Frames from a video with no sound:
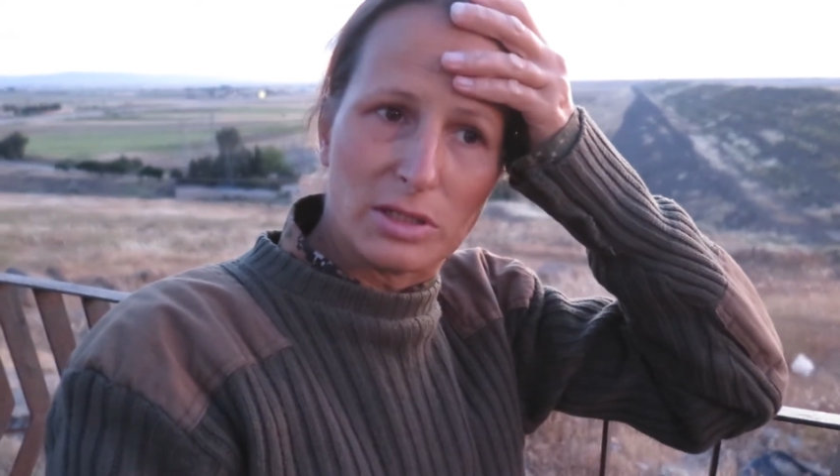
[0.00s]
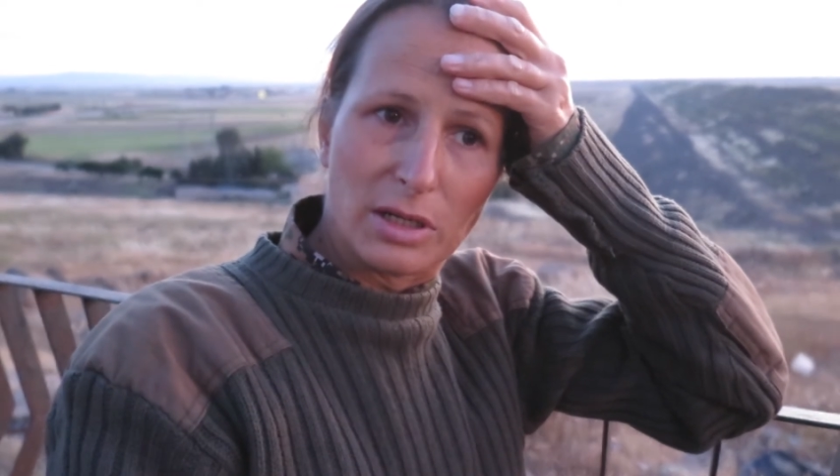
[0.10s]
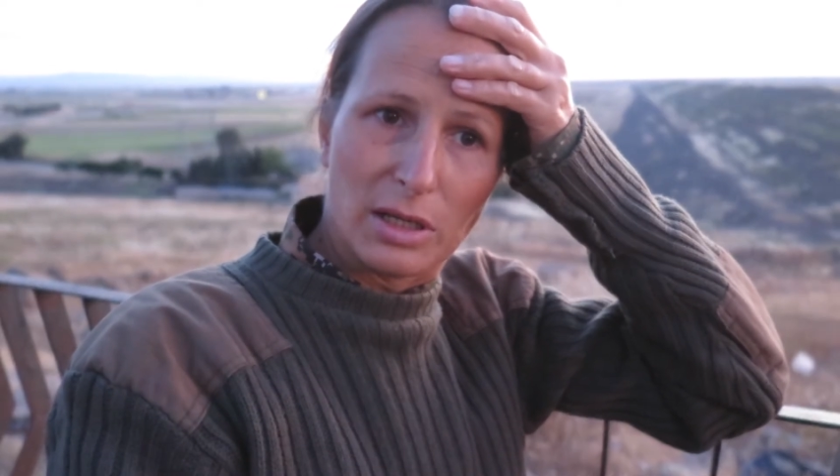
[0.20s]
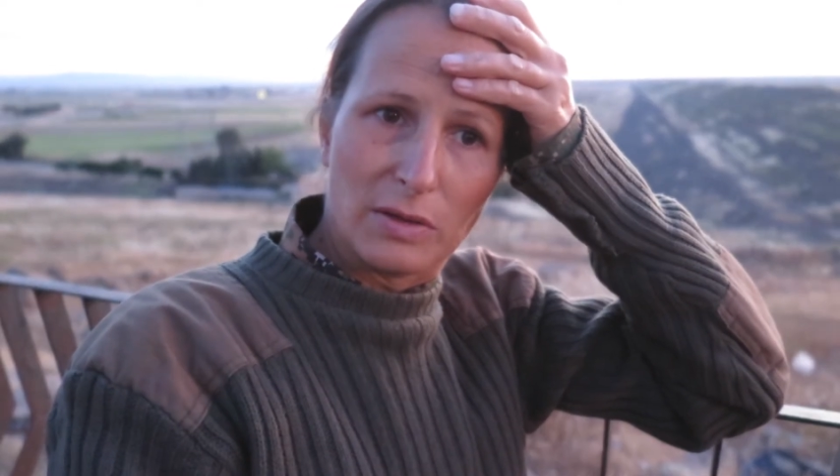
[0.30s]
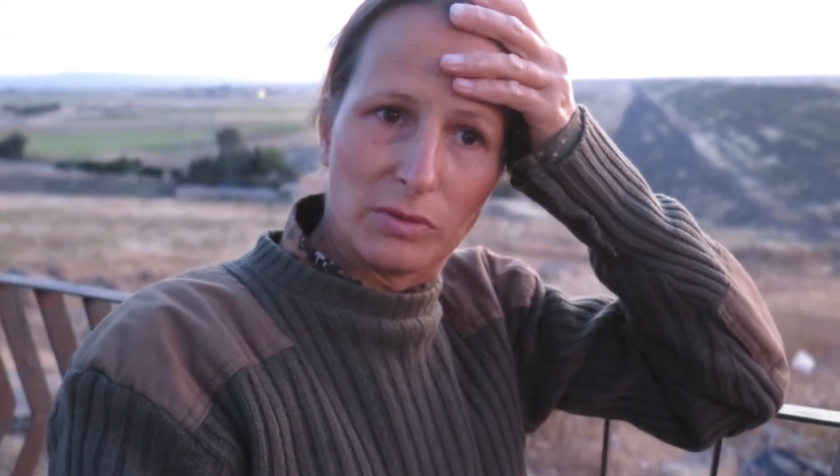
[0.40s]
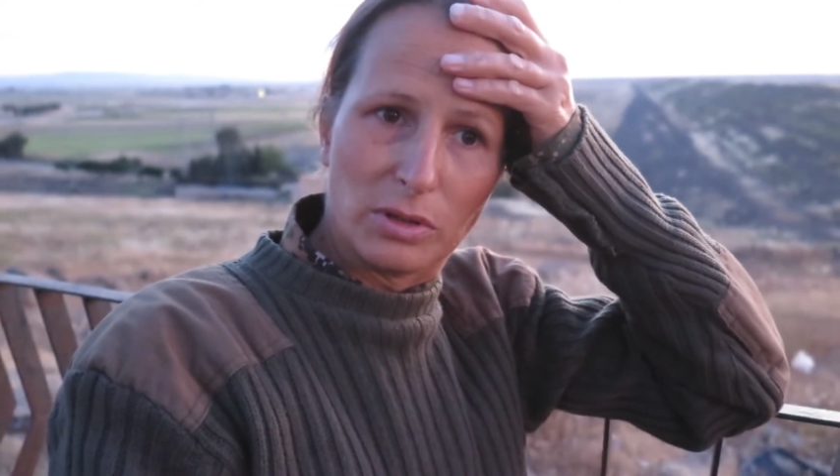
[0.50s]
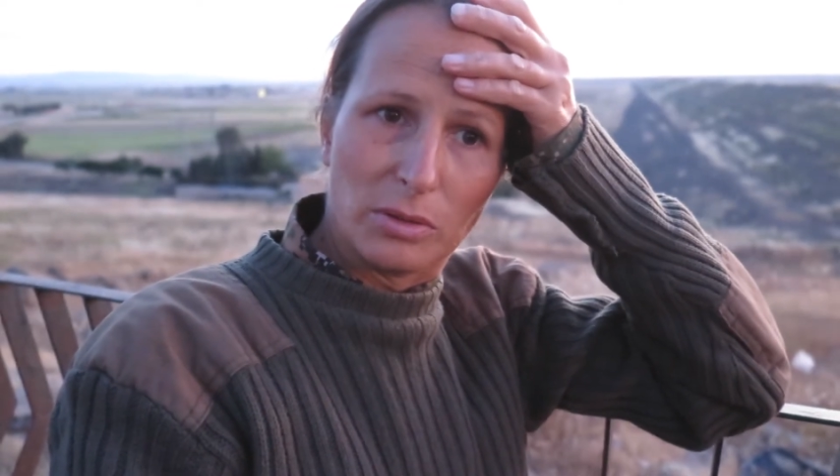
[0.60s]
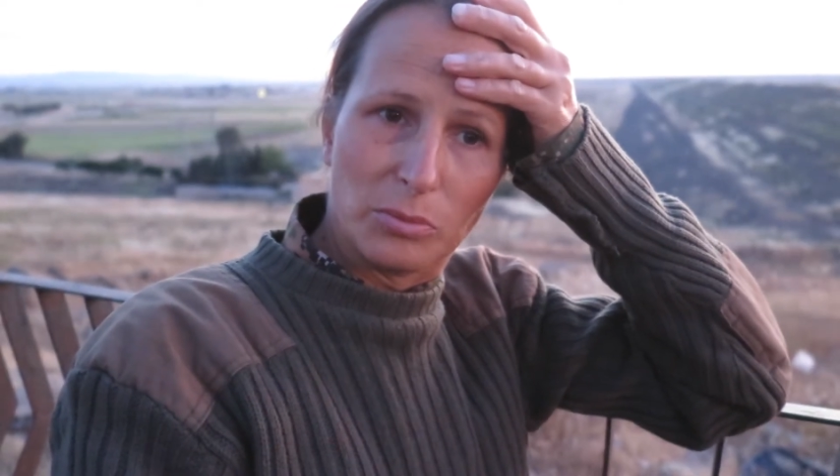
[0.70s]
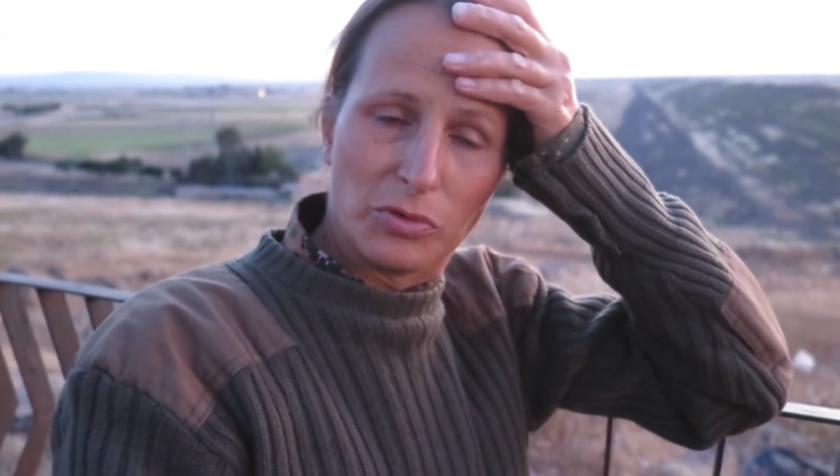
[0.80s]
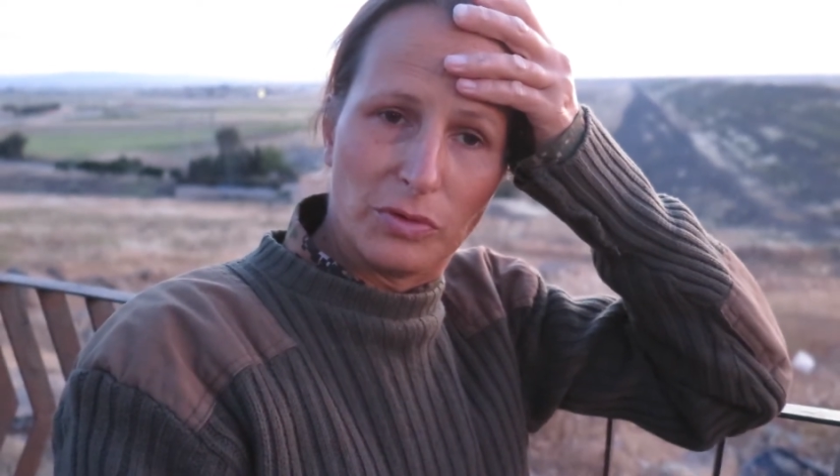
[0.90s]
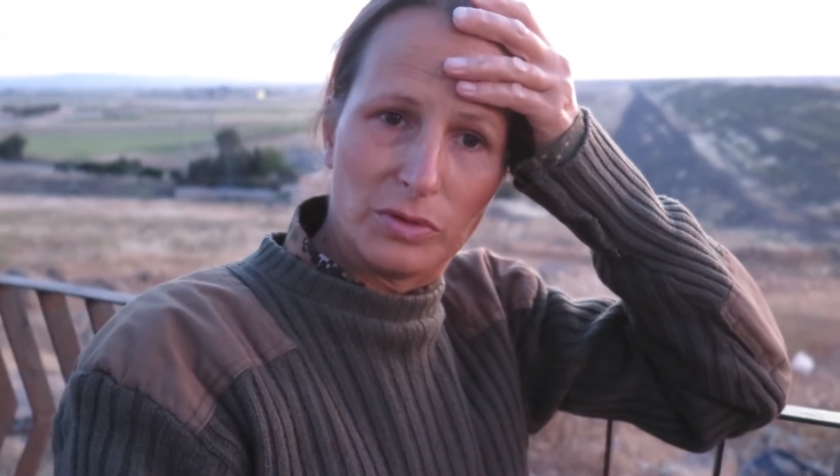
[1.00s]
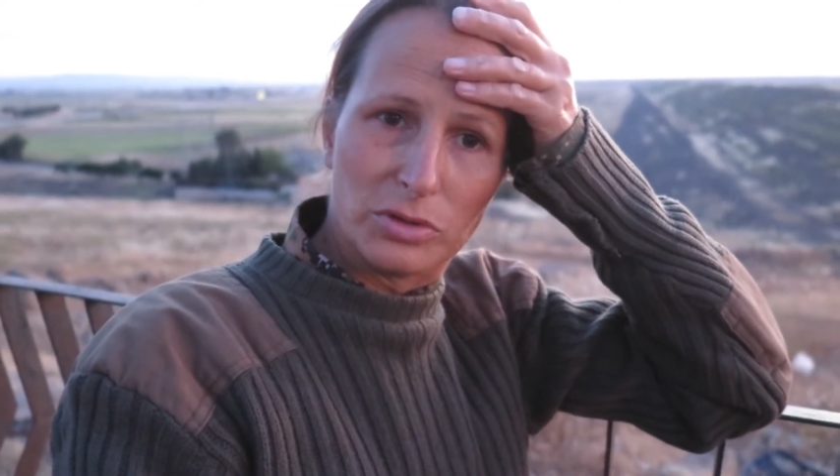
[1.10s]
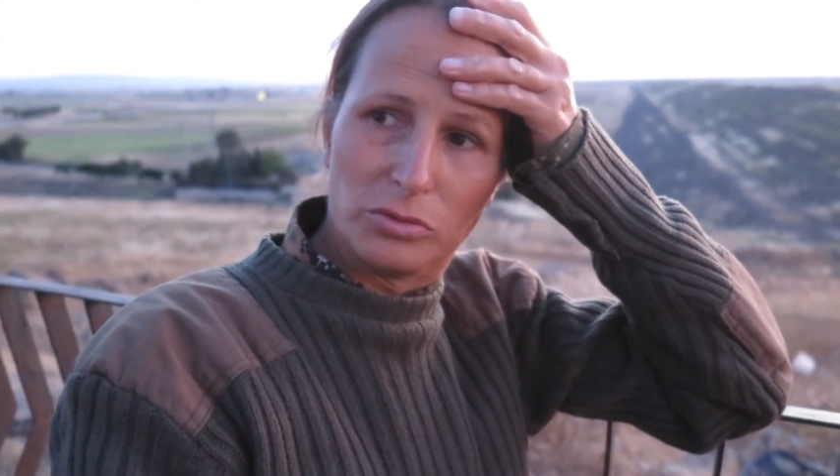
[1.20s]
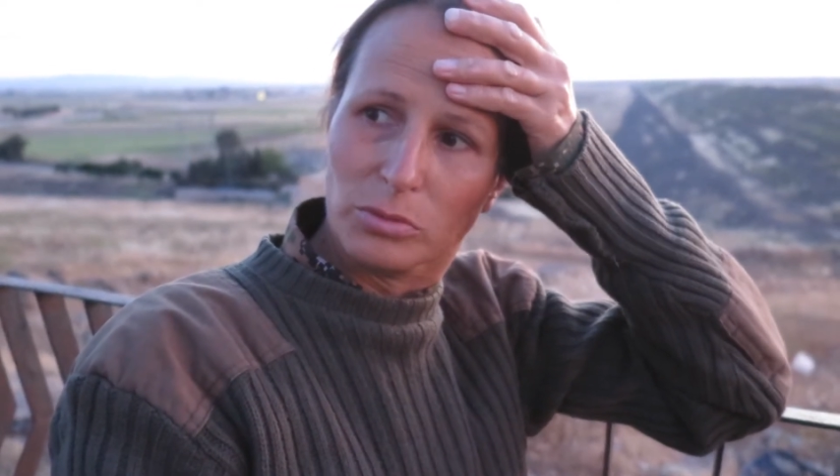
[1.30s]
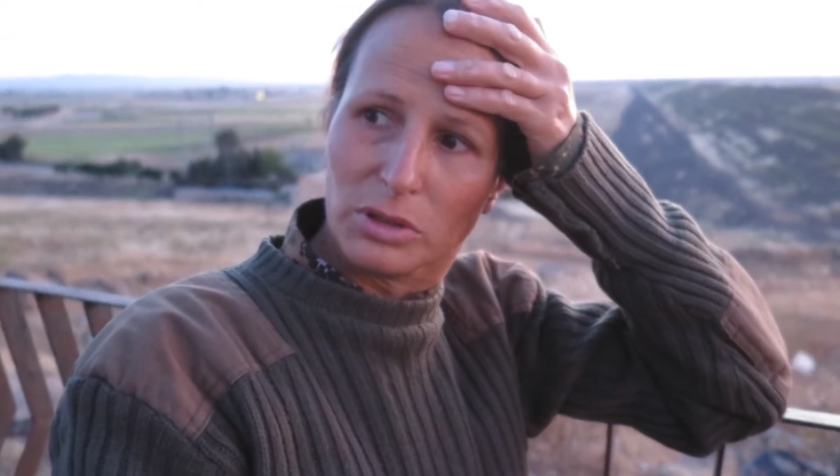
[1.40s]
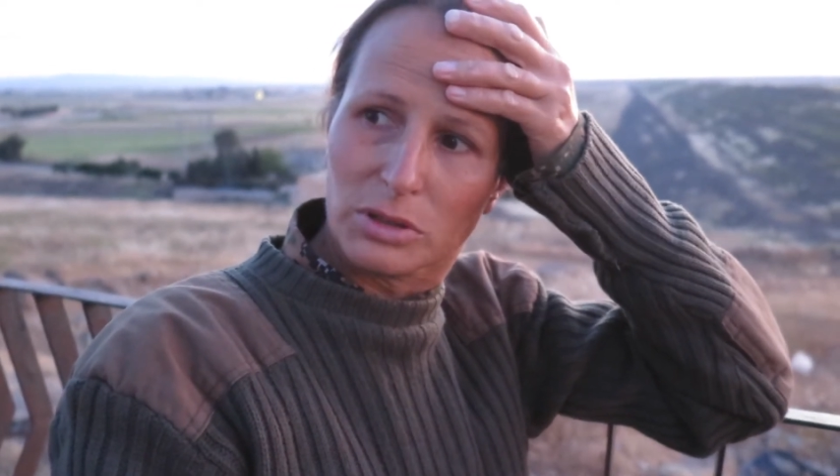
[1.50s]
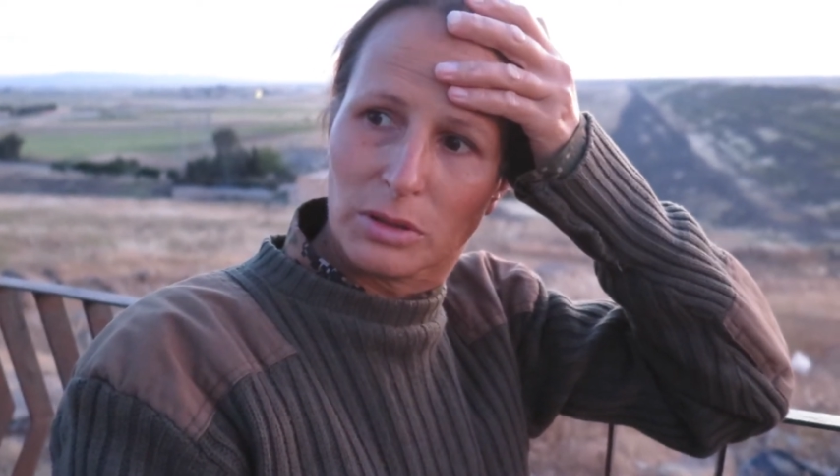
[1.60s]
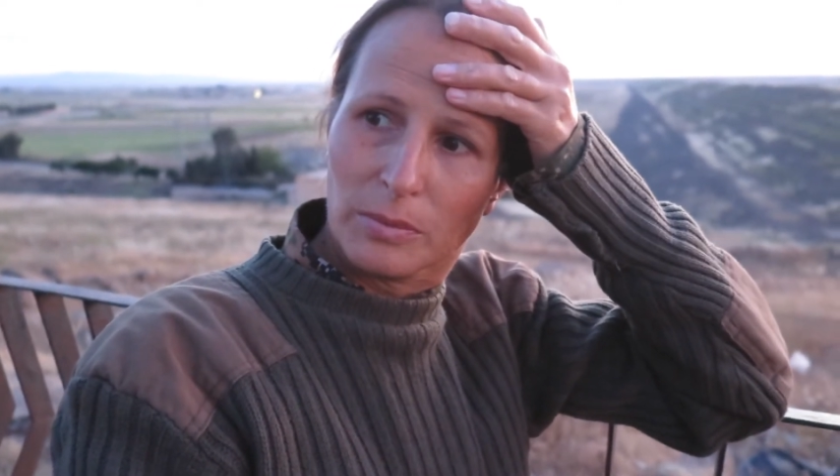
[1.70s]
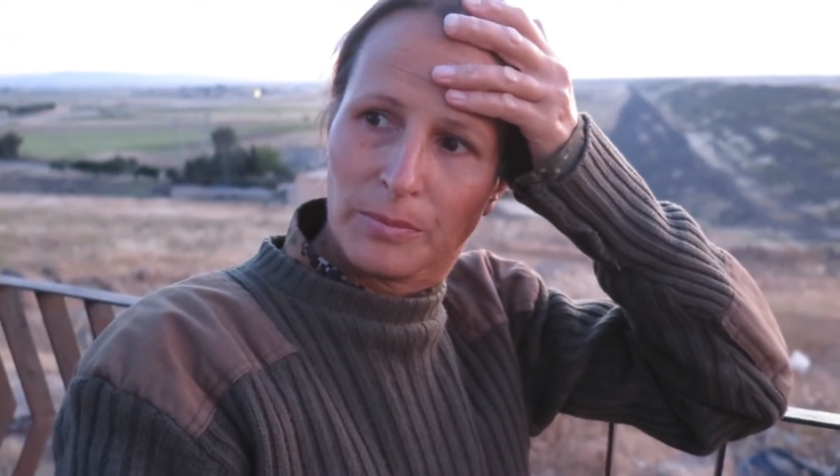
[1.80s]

than I have in the previous 2 months,